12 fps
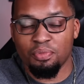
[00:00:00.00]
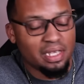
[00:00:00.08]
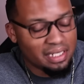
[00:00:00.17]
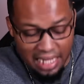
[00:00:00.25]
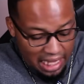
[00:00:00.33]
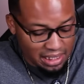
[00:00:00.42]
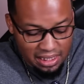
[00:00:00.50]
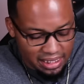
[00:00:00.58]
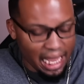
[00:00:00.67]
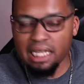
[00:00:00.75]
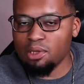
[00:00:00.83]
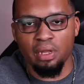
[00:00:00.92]
Because that's
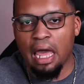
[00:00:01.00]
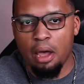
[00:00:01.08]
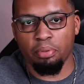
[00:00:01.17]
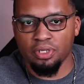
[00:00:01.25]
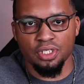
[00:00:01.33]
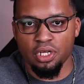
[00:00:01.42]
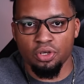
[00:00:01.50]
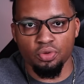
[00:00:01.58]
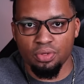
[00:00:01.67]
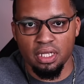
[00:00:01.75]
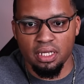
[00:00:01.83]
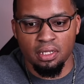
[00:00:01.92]
exactly what Alperen
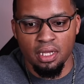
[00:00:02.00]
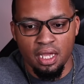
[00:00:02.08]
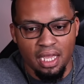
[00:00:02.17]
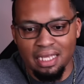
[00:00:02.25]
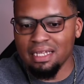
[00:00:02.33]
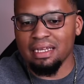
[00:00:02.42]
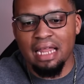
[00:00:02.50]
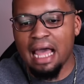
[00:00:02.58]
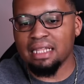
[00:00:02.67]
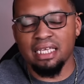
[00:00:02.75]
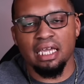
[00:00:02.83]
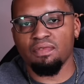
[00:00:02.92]
Sengun did. He did
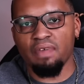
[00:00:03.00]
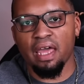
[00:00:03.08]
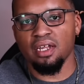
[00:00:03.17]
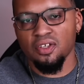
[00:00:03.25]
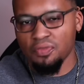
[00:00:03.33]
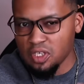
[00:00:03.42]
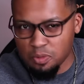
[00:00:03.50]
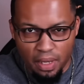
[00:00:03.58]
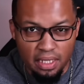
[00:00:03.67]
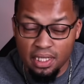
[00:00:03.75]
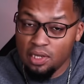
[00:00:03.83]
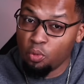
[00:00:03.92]
not take advantage of the
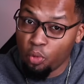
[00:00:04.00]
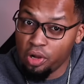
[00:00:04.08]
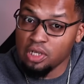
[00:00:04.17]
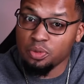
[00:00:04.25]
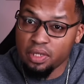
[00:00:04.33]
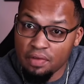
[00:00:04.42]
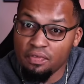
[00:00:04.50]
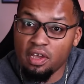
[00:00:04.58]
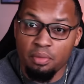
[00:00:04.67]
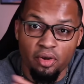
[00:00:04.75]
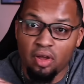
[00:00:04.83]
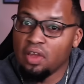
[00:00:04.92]
space that the Warriors were giving
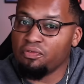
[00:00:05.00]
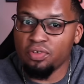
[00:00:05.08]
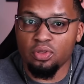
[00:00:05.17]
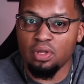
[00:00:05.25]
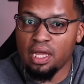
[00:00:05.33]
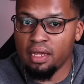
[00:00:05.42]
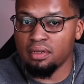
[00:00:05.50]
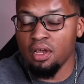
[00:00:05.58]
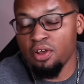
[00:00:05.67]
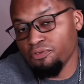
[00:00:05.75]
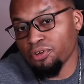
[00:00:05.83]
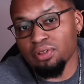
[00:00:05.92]
him around that free throw line
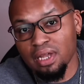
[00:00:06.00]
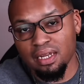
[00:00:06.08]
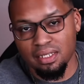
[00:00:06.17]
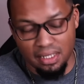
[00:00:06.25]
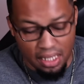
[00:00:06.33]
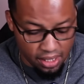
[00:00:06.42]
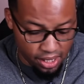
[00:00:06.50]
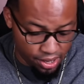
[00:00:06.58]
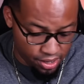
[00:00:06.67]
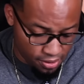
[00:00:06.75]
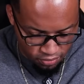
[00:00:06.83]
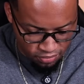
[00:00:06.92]
extended
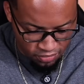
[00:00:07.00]
area.